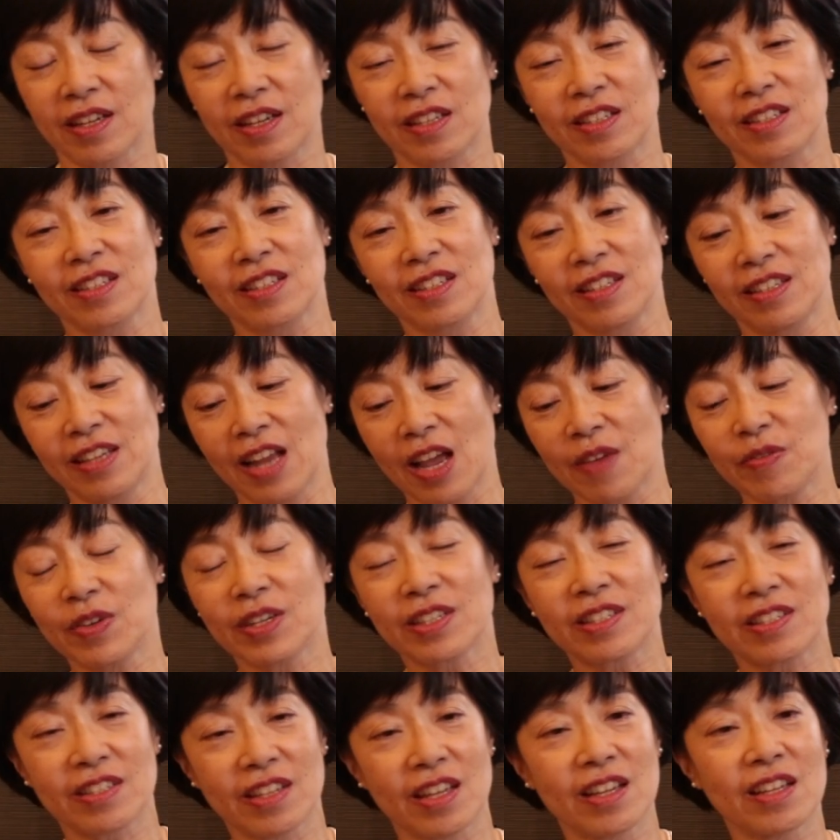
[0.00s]
that
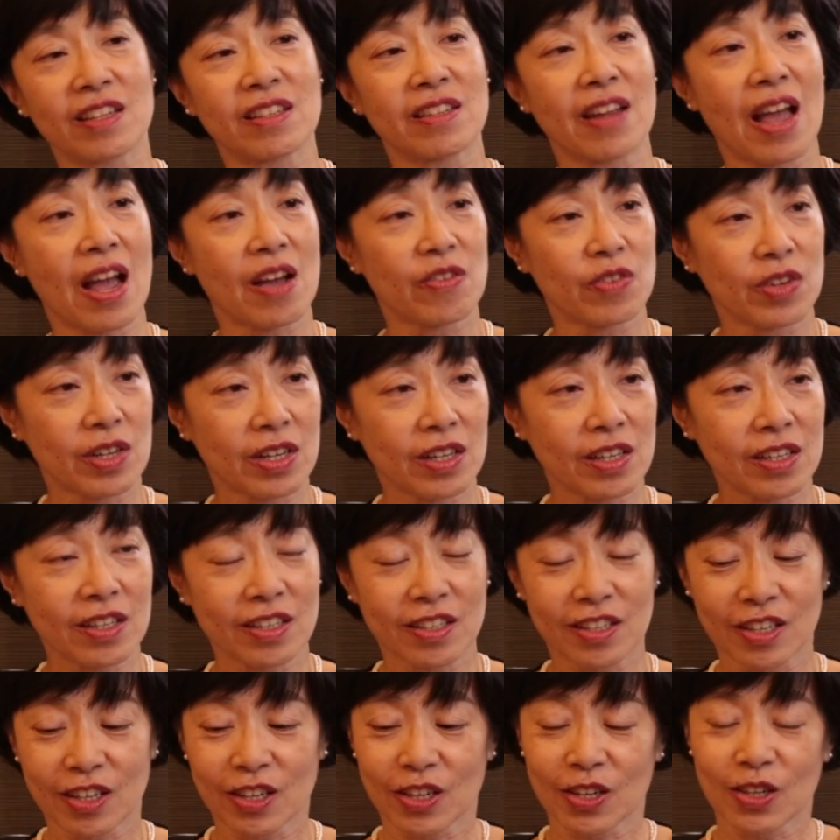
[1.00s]
never say never